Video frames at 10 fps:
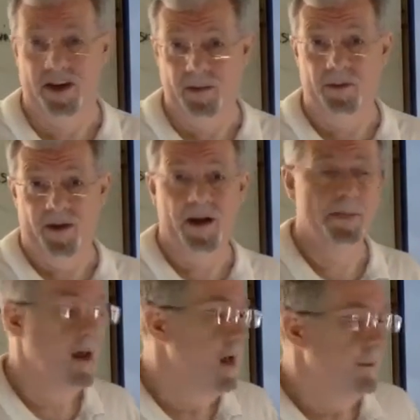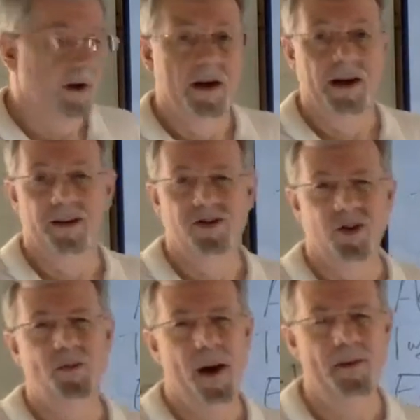Remember that? But anyhow, so
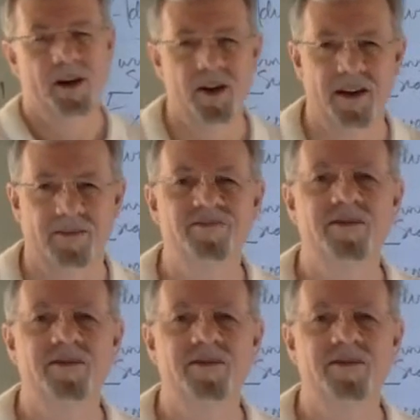it's probably good